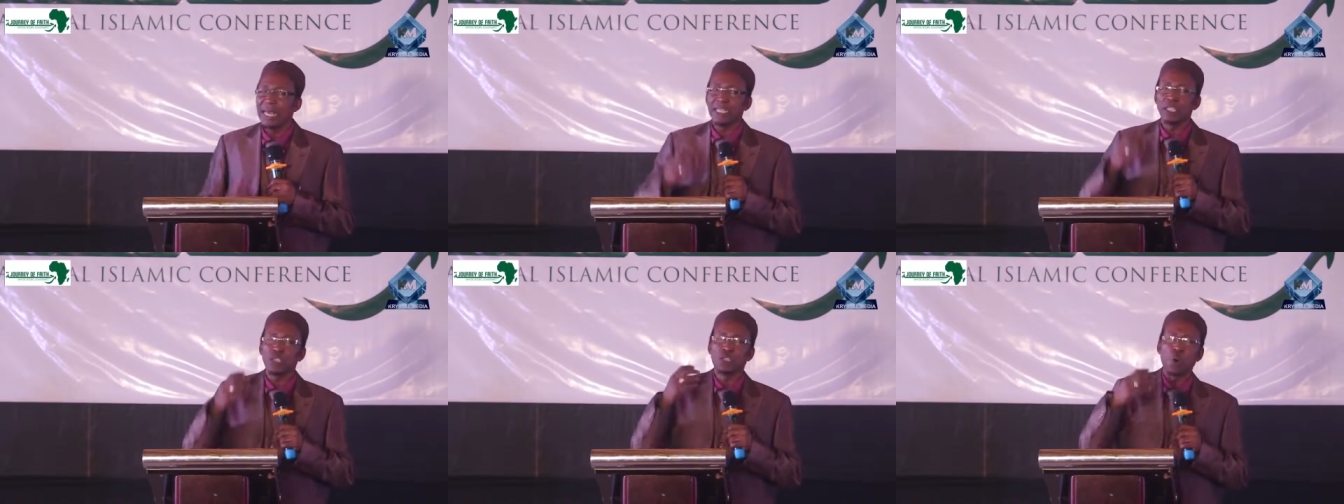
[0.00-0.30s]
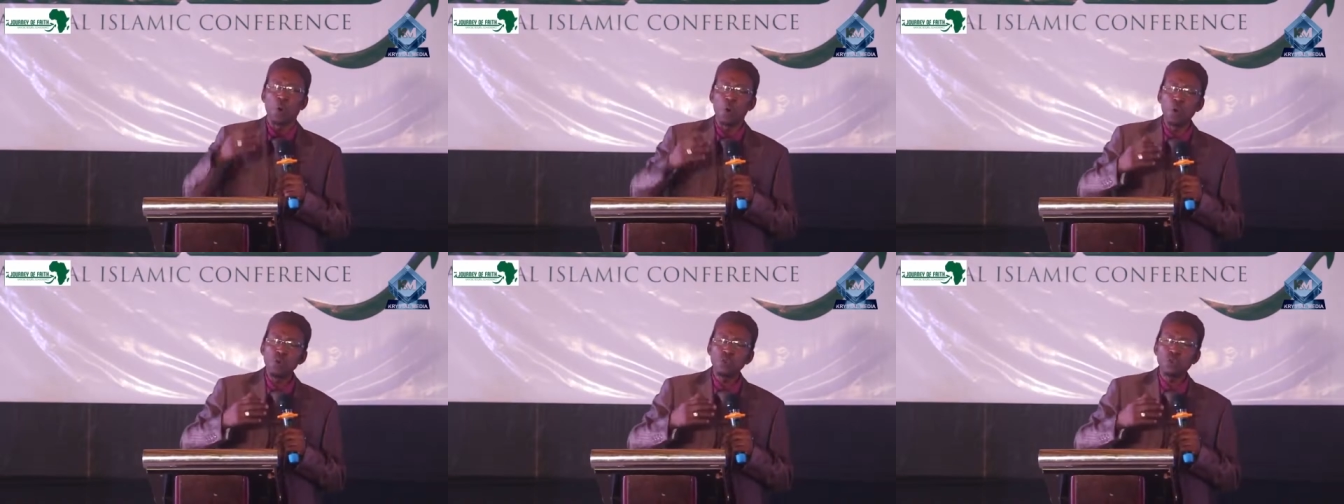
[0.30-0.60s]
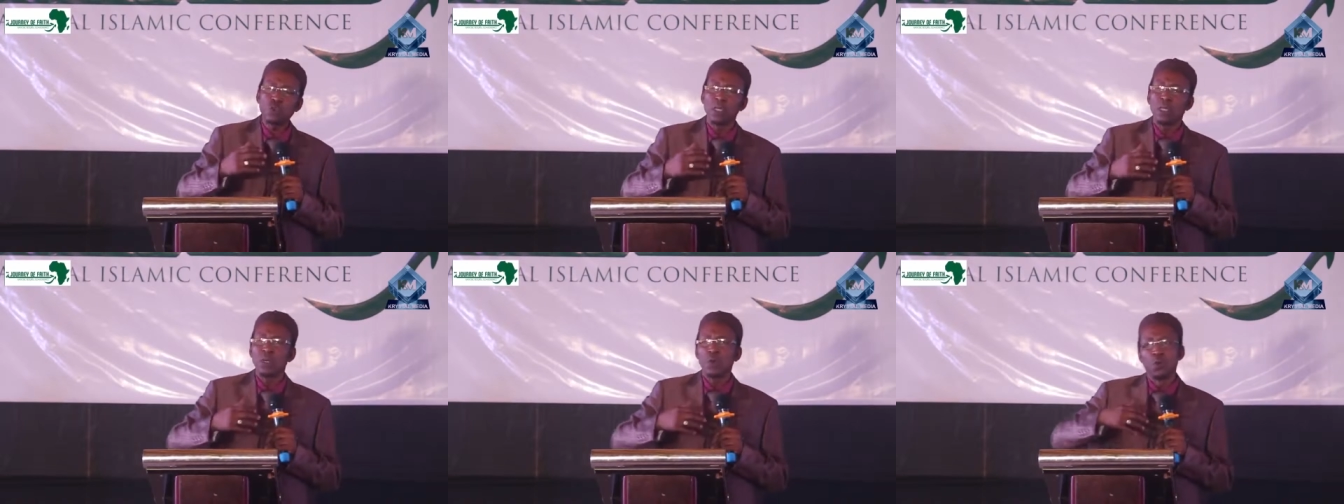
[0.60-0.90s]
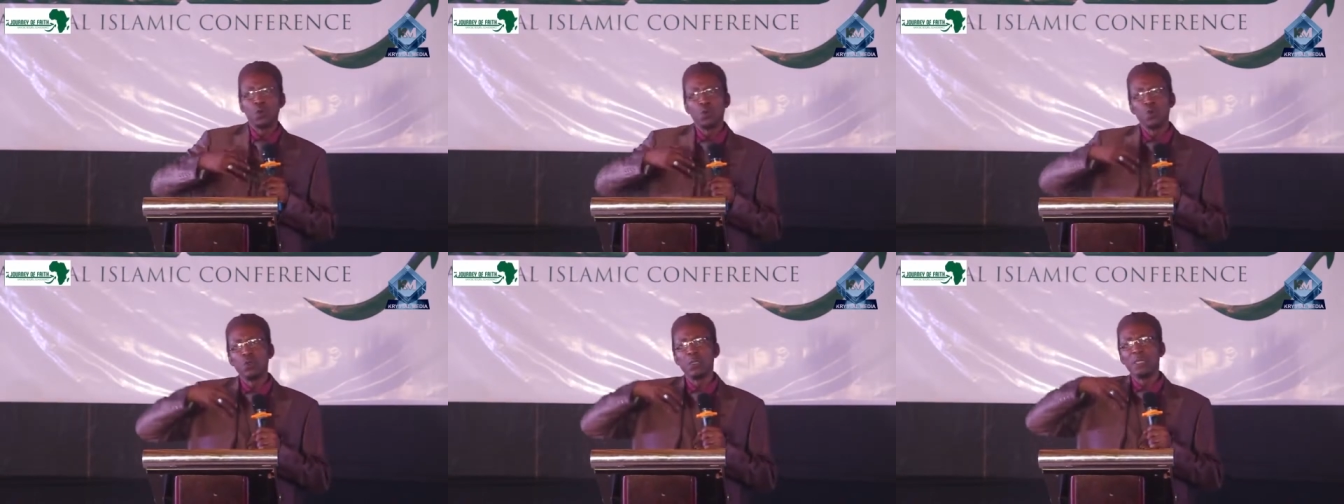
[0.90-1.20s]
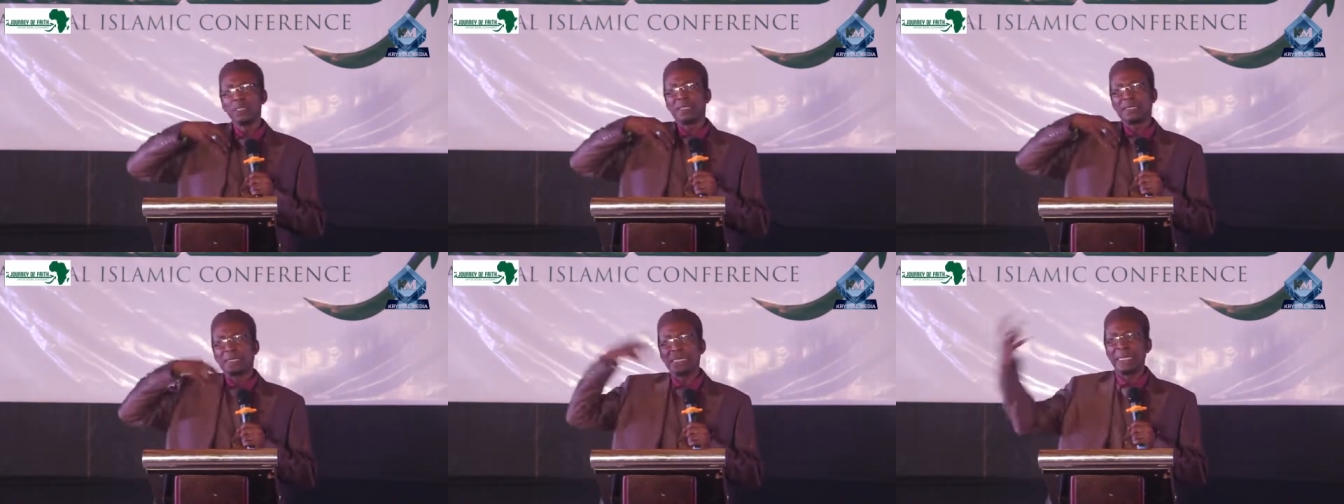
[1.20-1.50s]
And those who
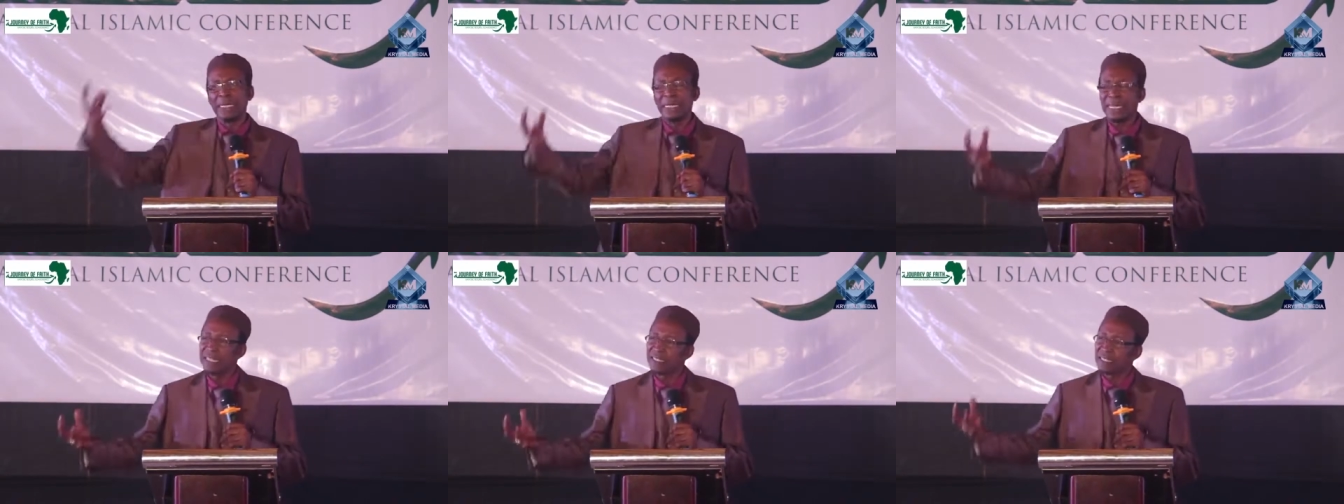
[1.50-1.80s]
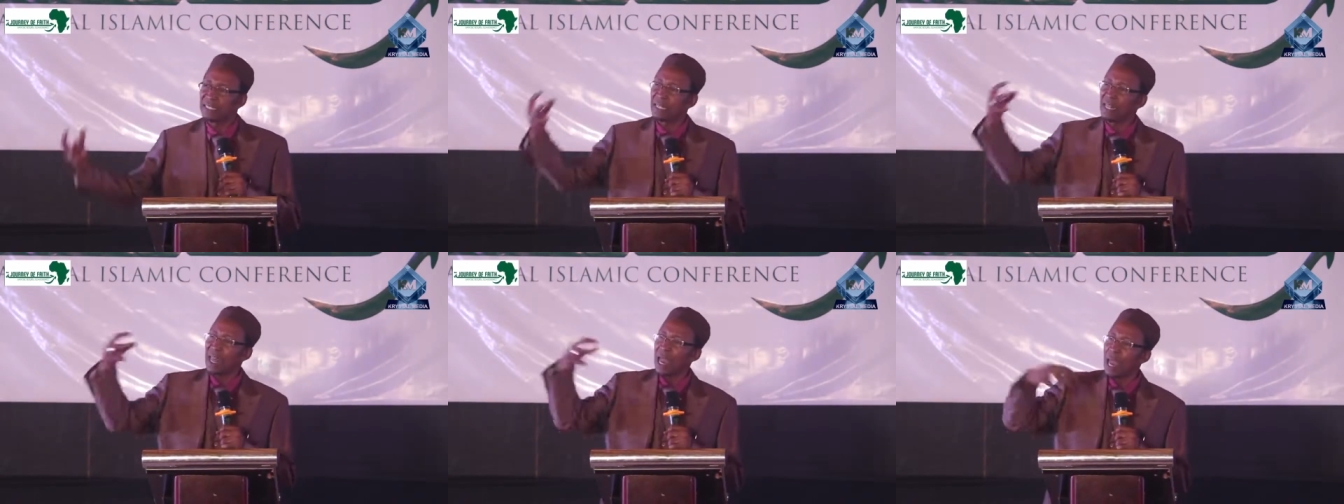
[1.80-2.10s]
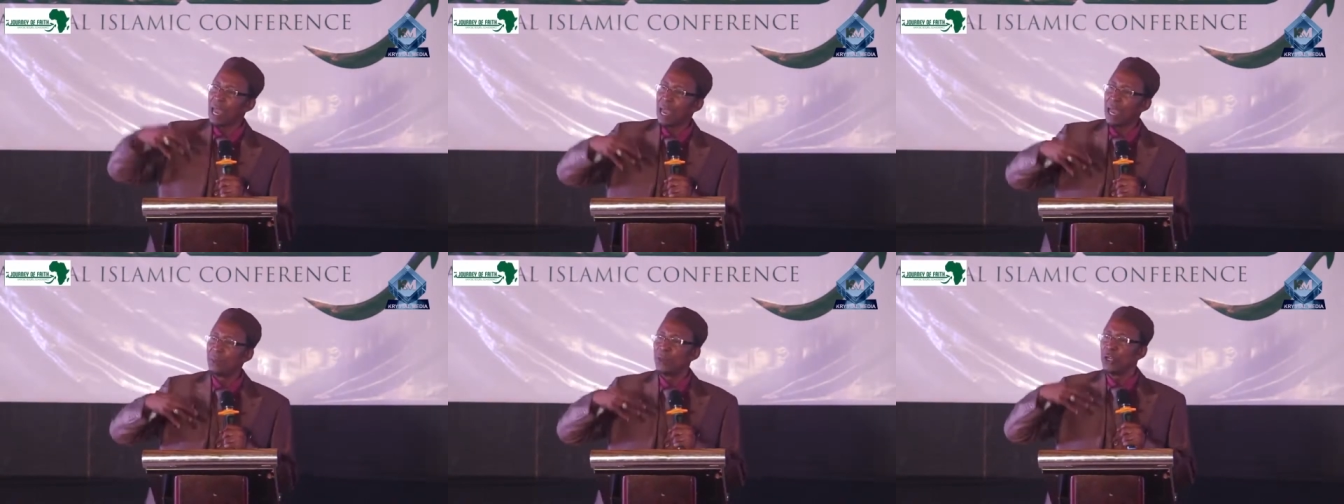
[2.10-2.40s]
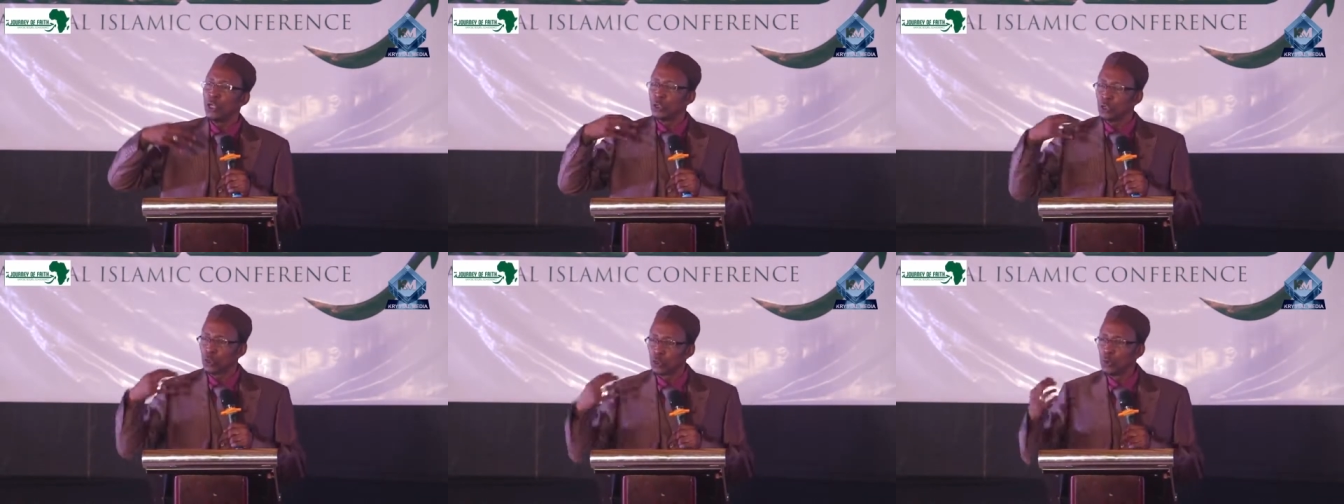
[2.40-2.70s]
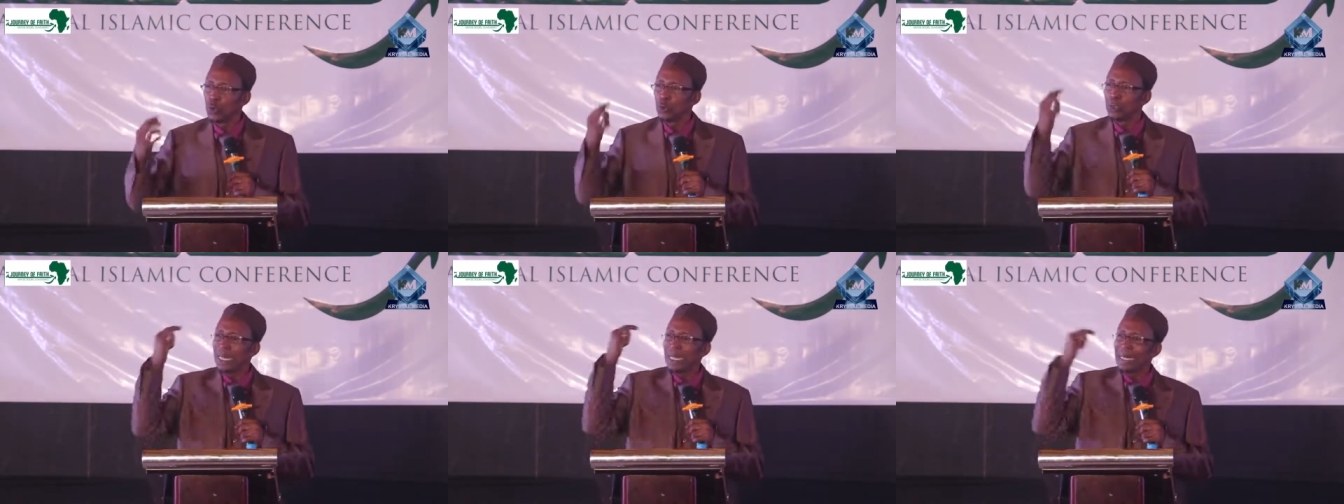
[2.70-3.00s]
see Islam
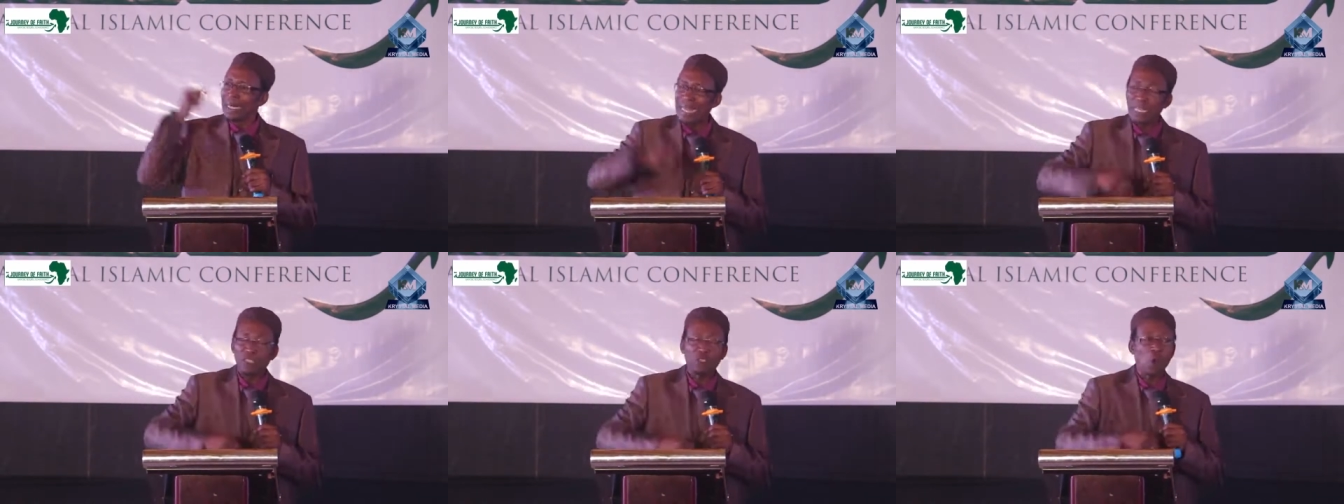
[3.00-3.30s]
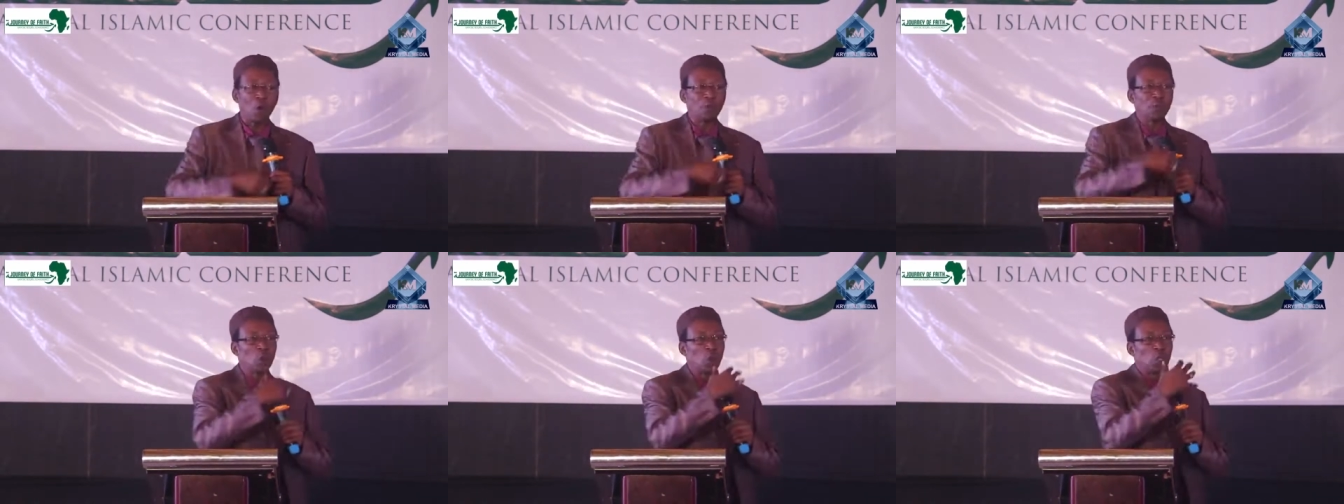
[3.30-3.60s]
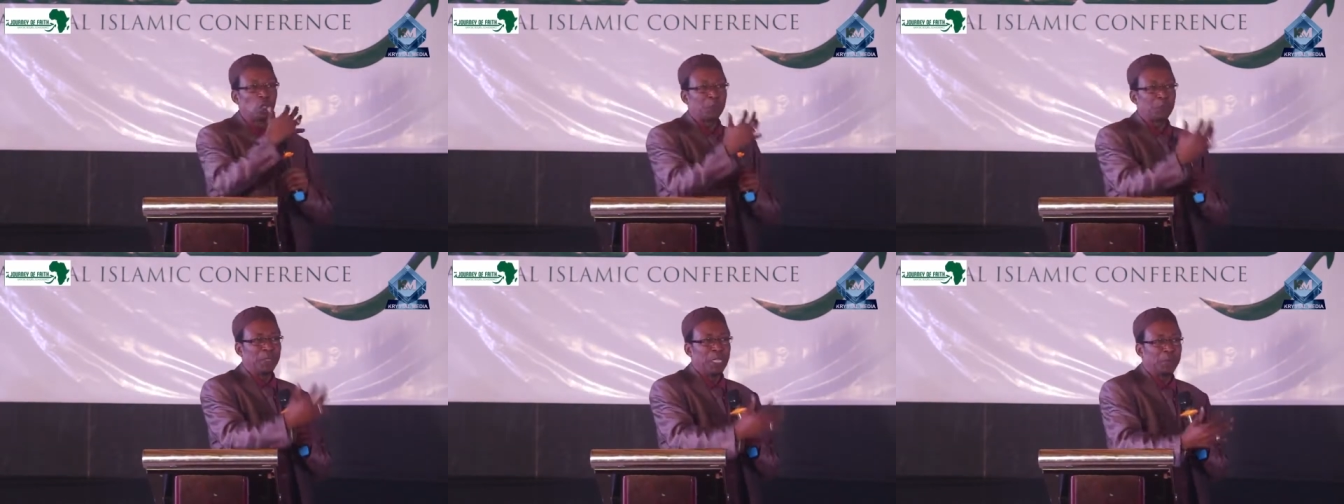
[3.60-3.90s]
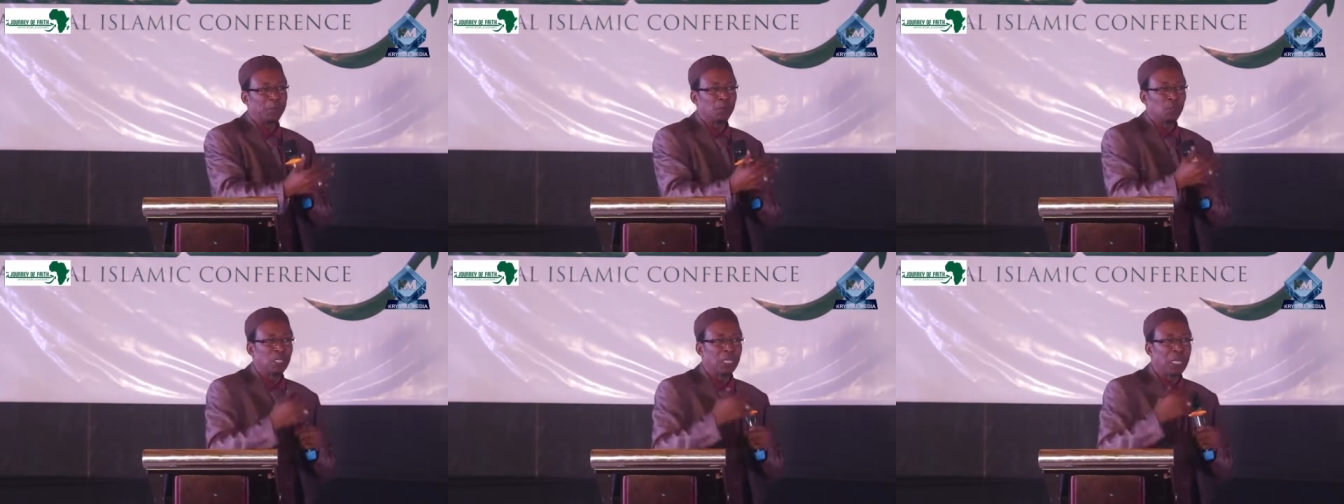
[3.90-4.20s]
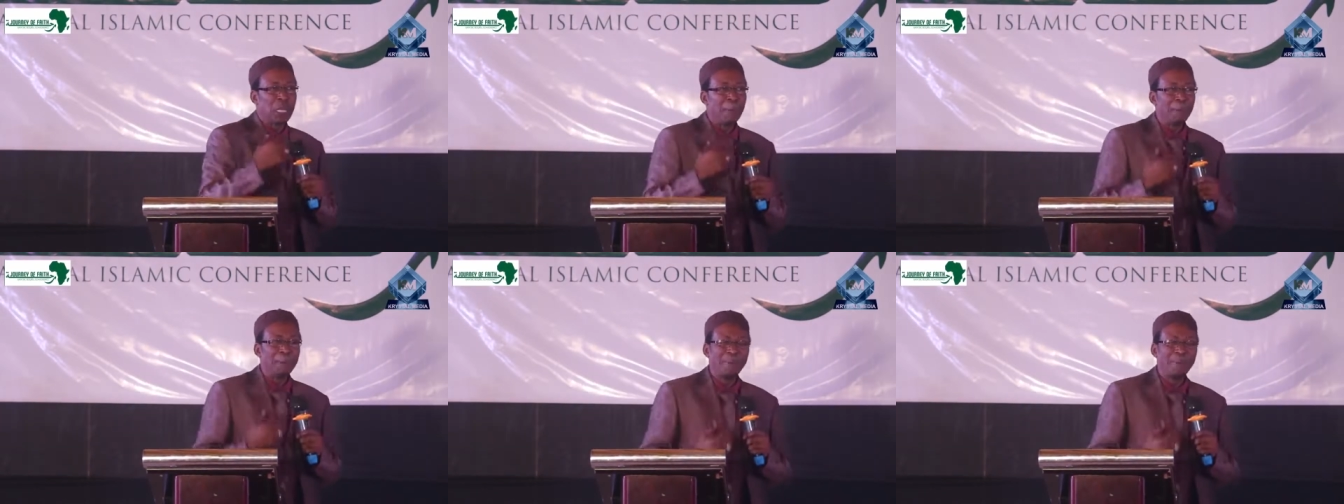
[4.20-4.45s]
through the lens of those people